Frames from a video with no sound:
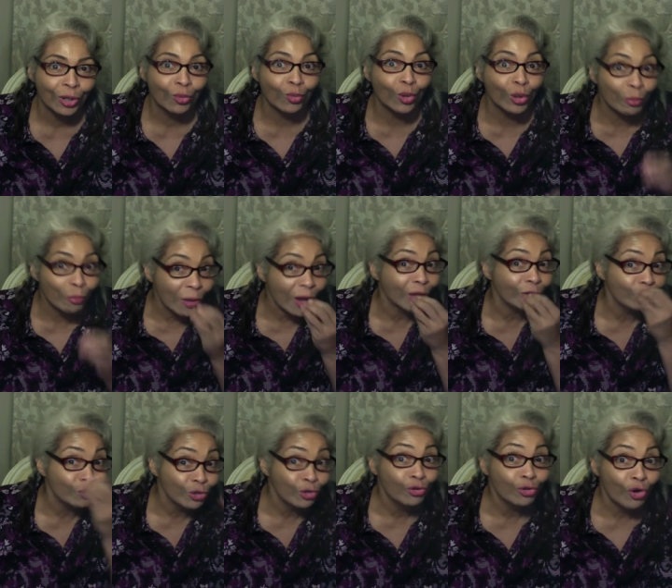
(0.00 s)
with my
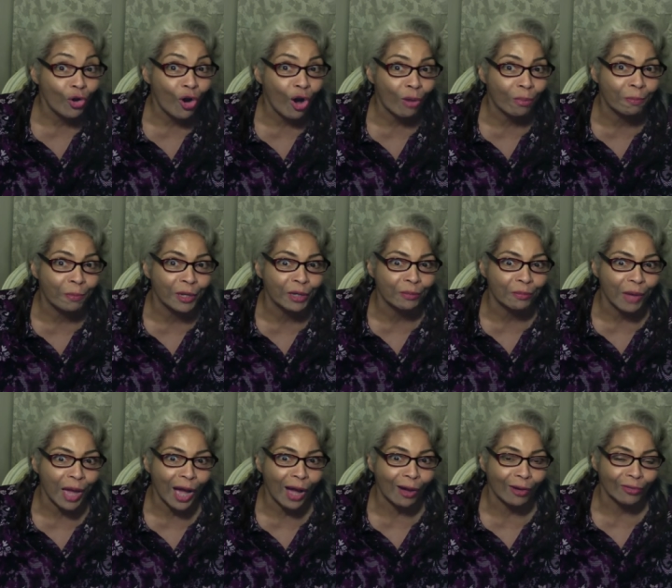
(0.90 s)
New York big
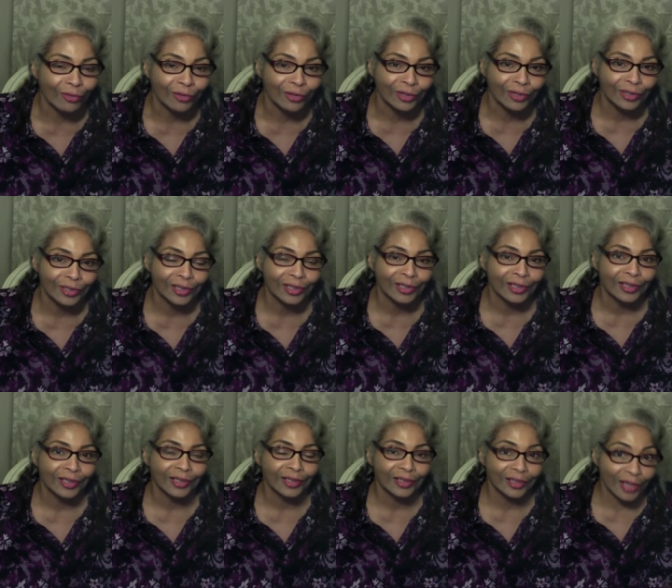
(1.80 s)
mouth.
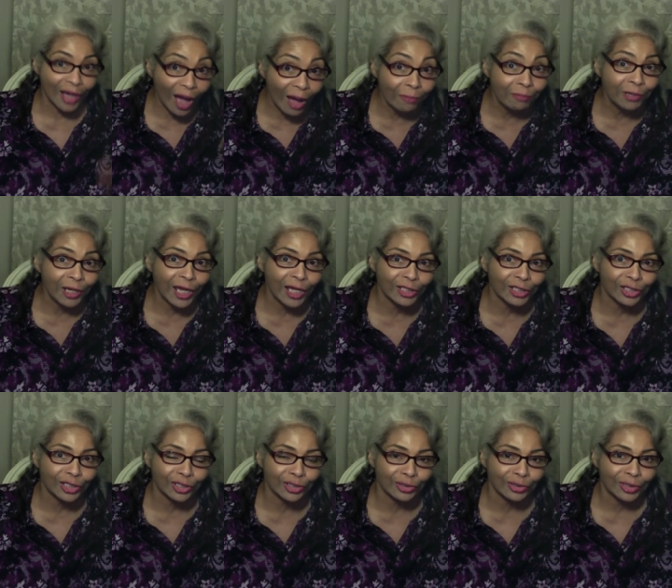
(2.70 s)
God bless
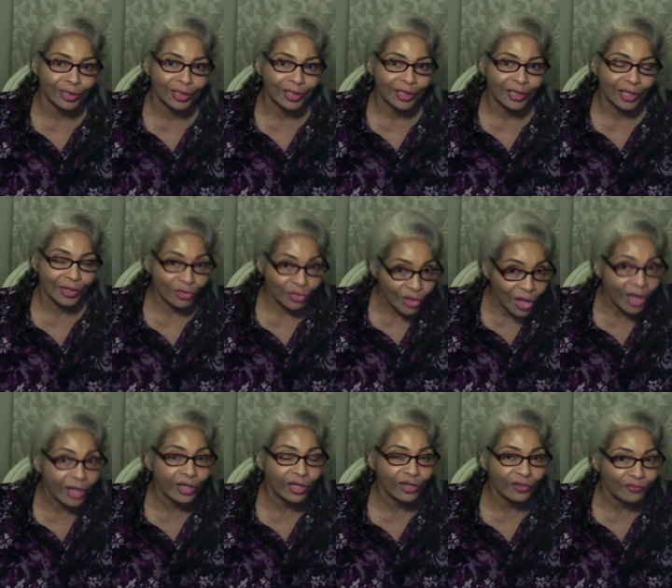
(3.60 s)
you. And
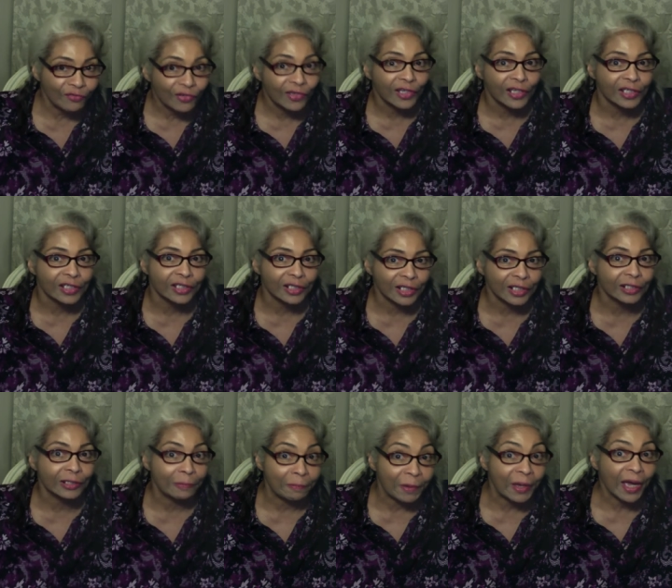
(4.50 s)
thank you for listening
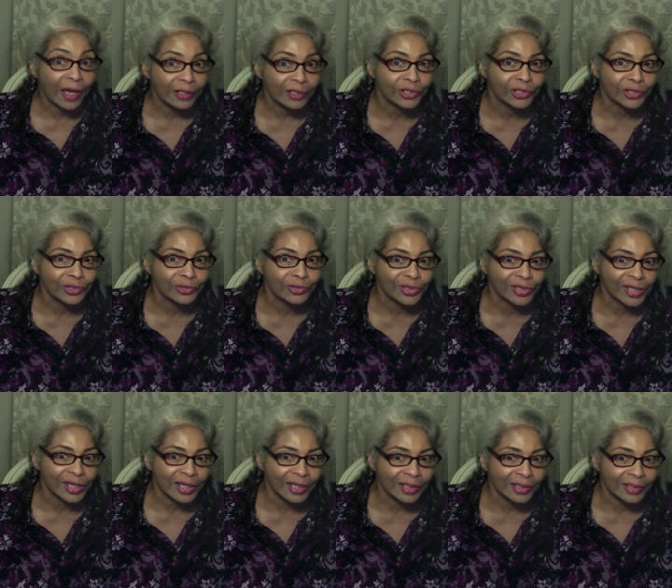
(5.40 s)
to Pat's Two
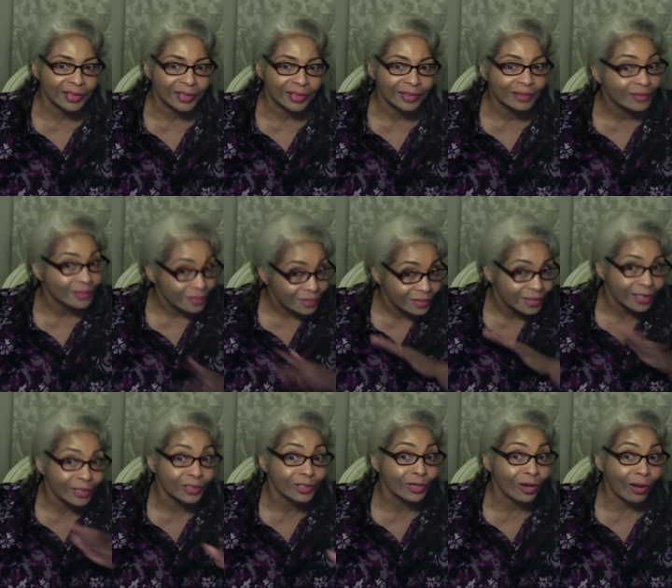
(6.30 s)
Cents.
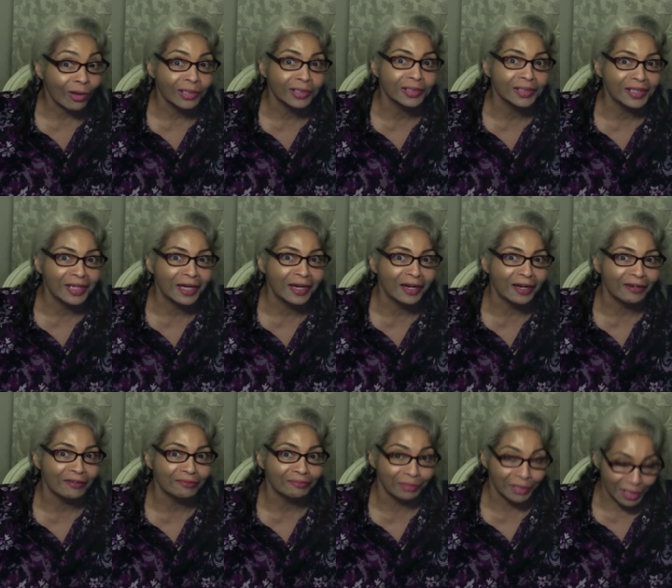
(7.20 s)
It's all in
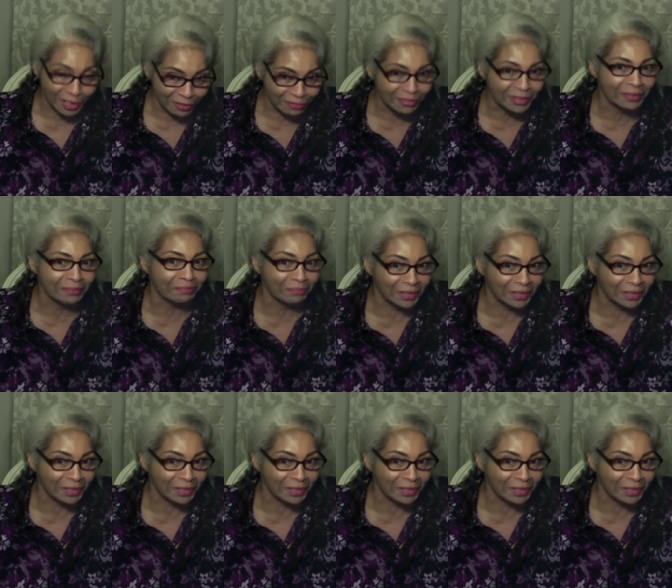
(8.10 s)
love. Believe it,